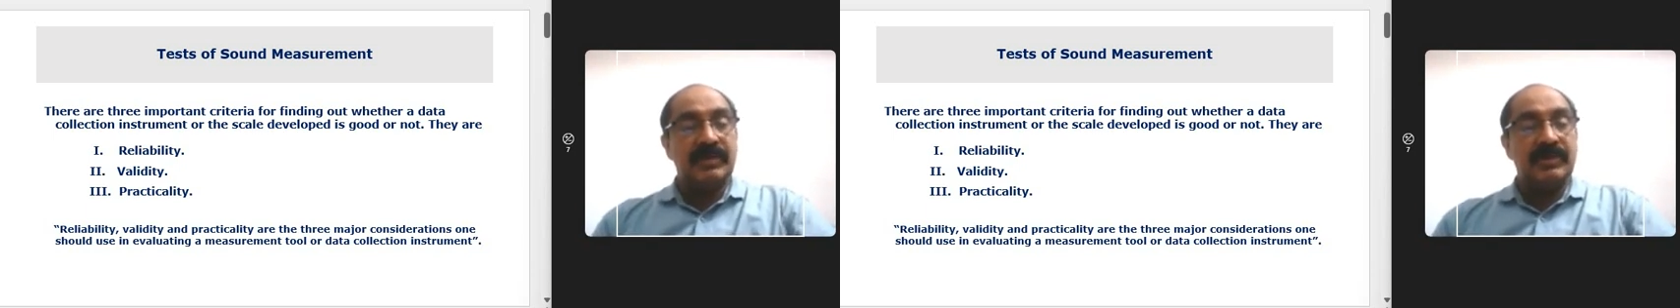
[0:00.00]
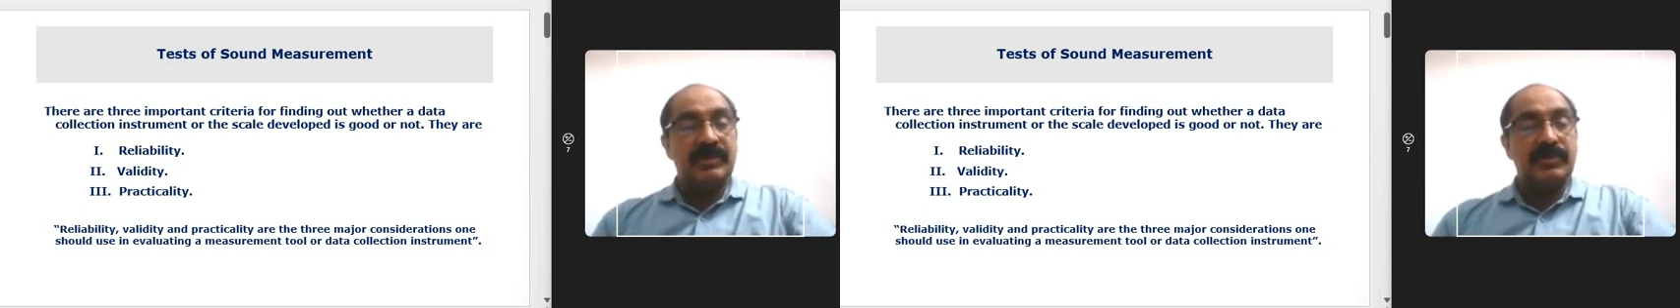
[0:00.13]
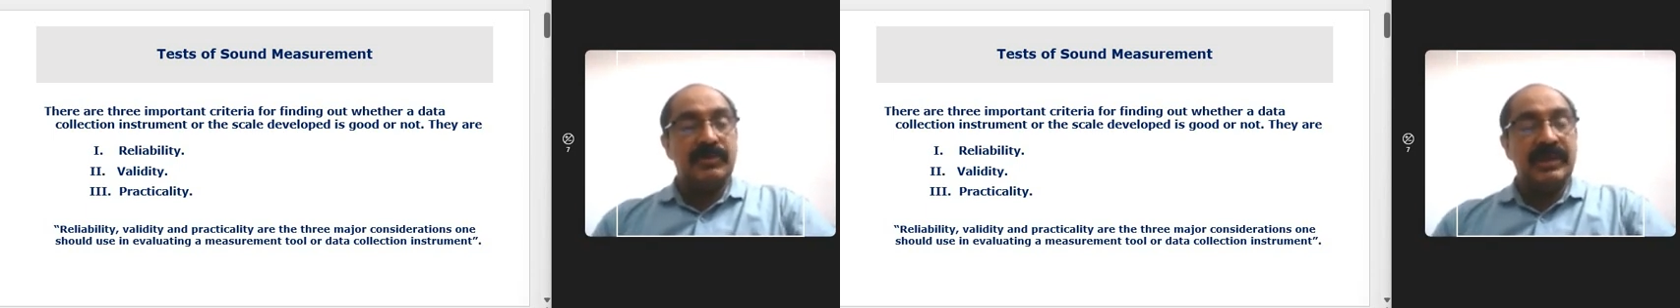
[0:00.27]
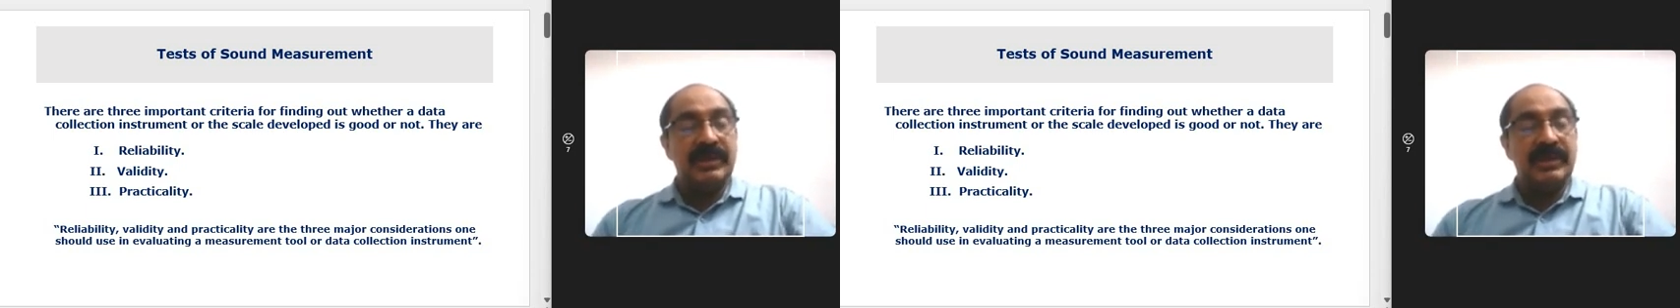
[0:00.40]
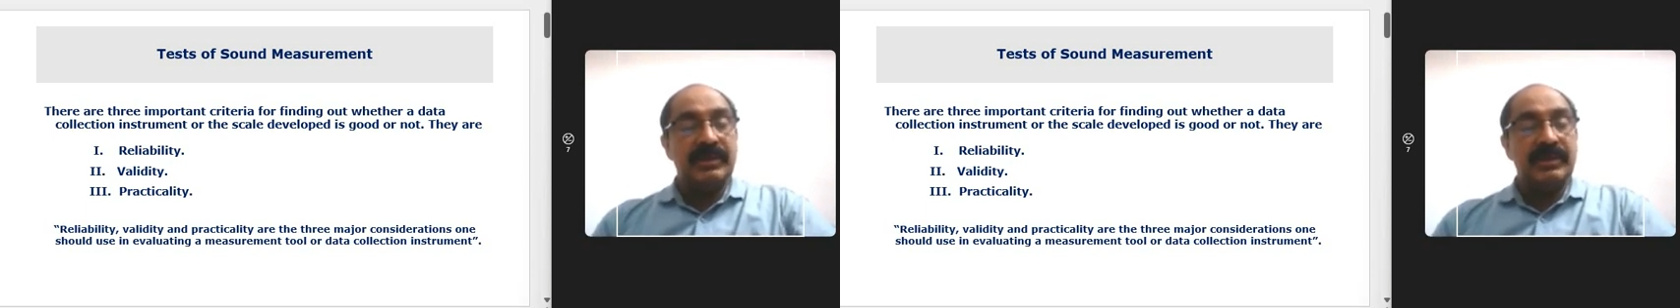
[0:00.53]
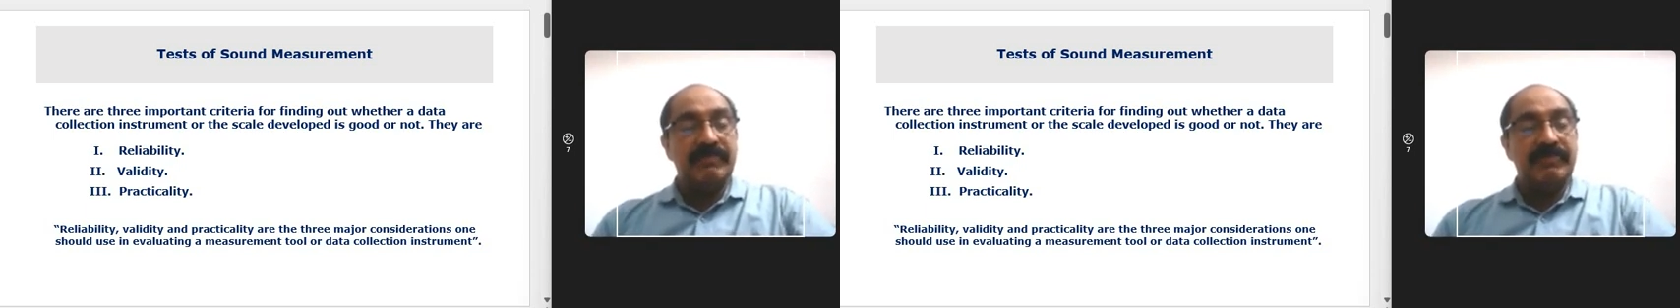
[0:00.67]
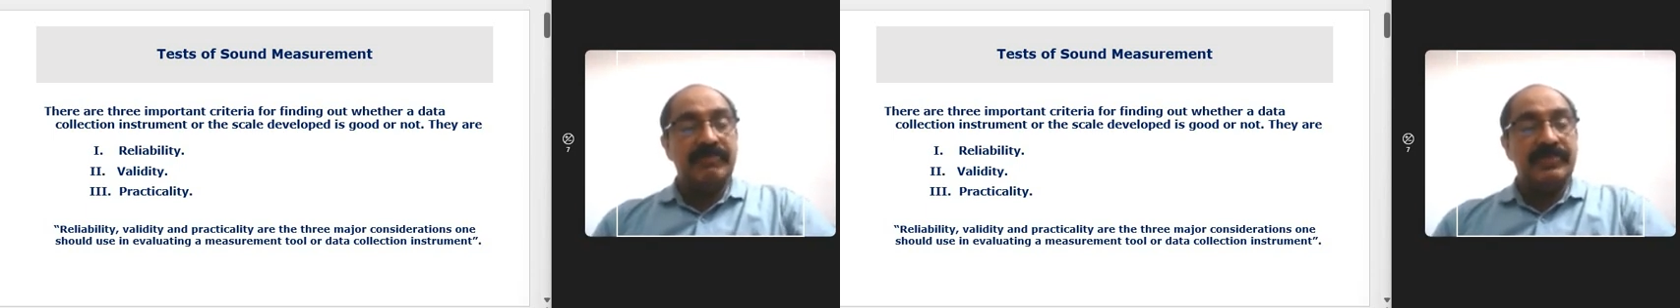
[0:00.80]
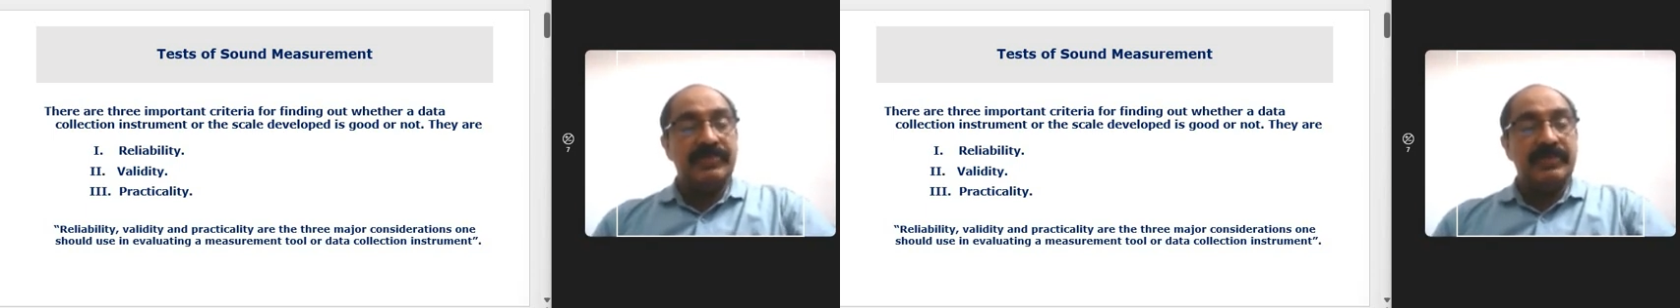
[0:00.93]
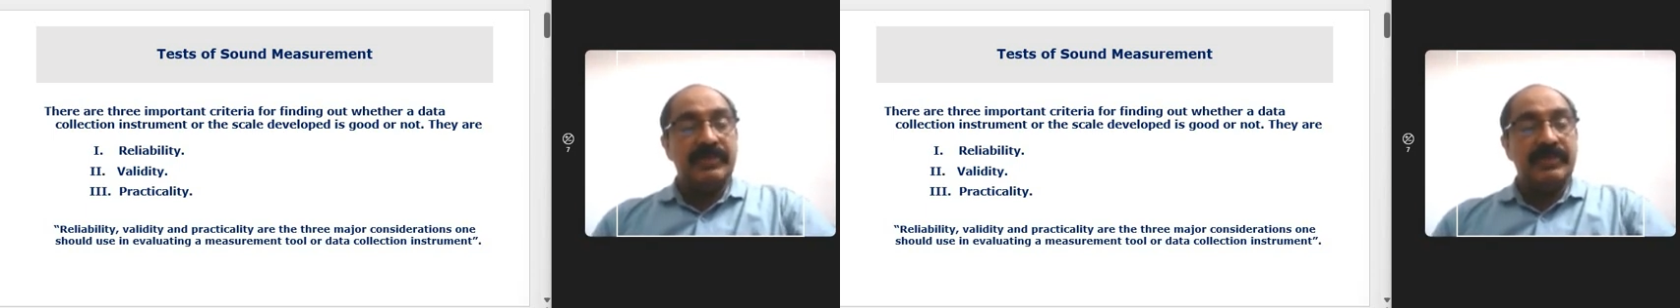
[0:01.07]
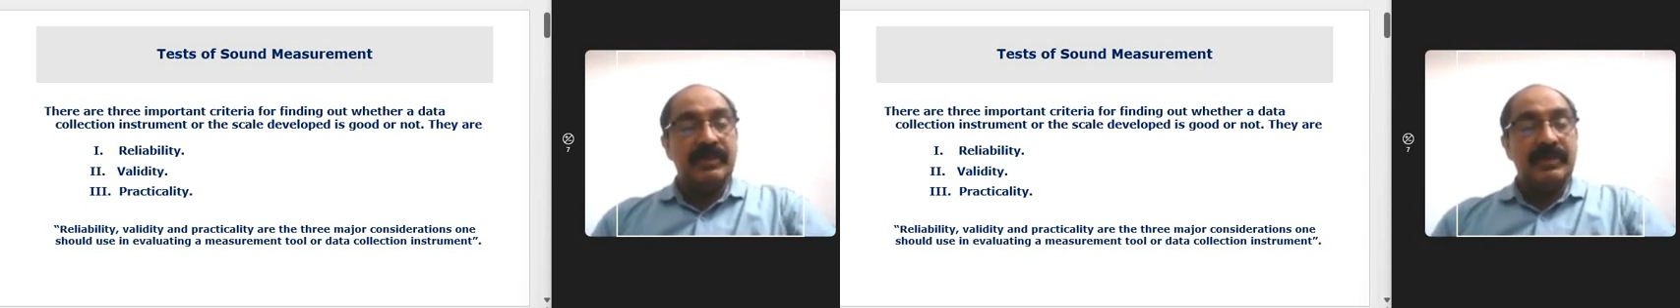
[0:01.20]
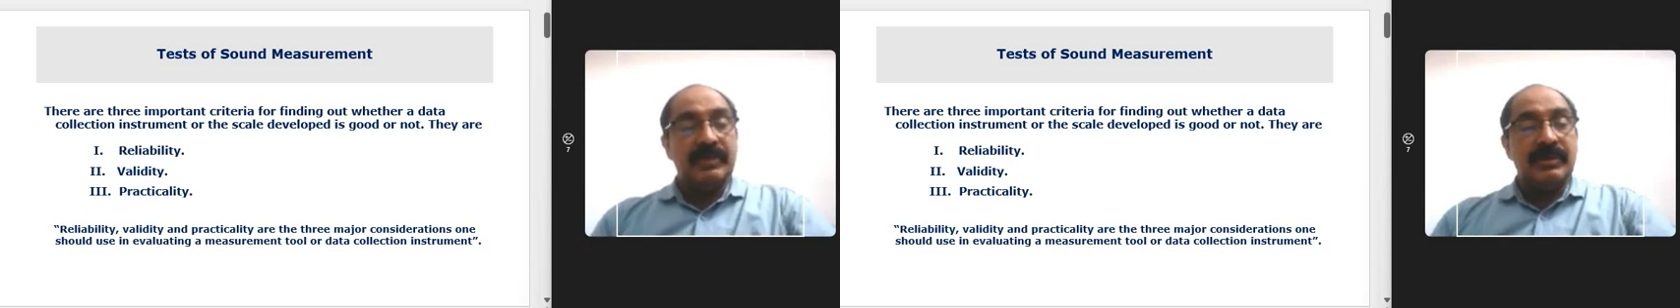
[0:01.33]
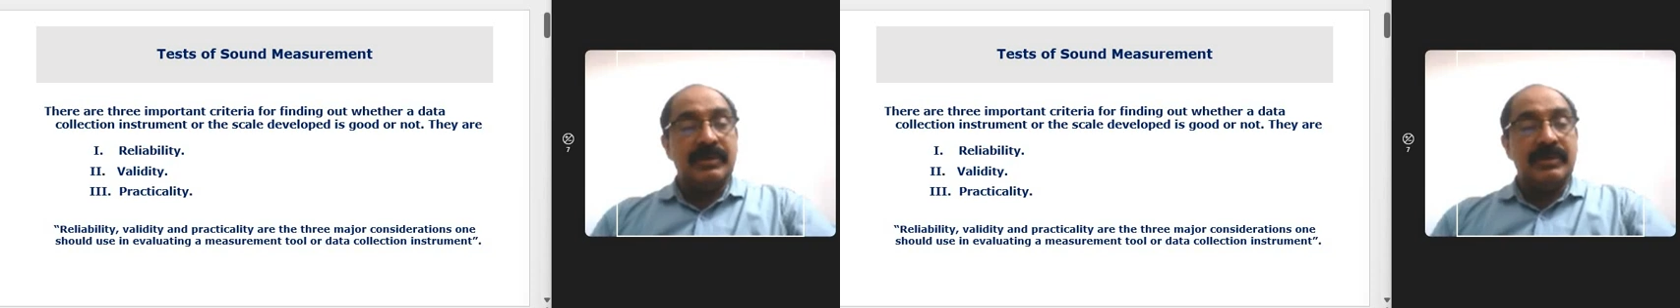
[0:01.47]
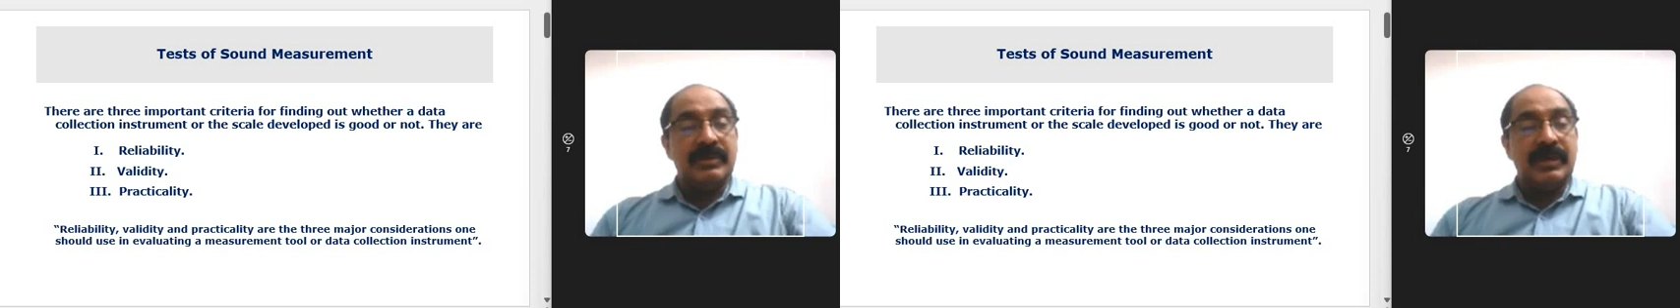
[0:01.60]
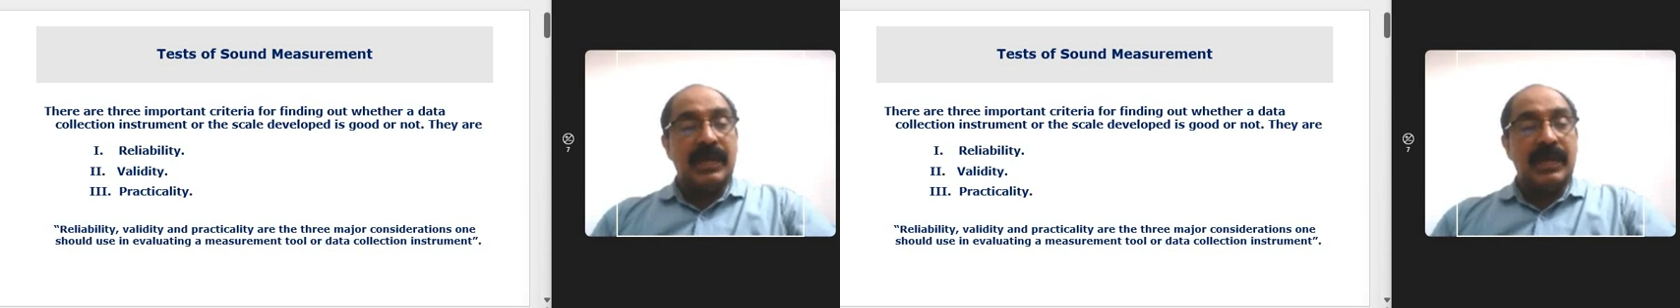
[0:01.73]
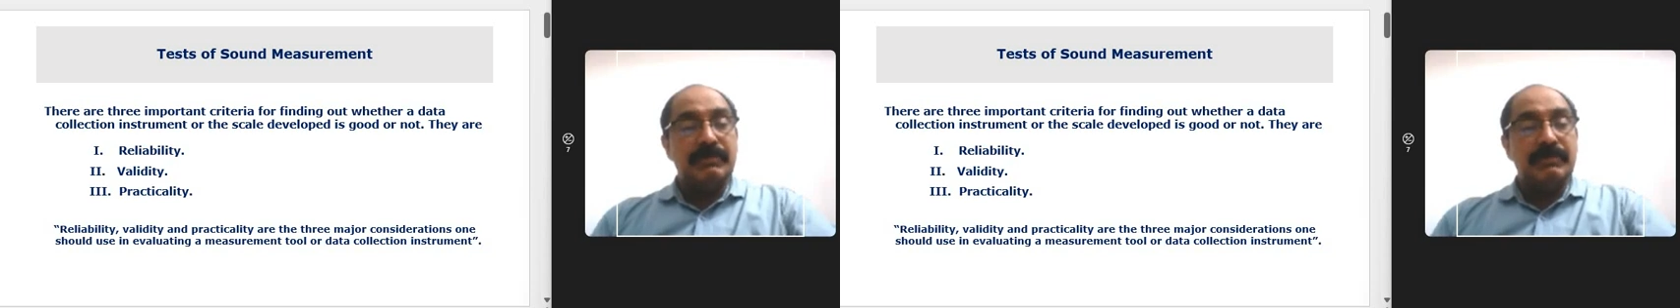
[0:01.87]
Today, I'll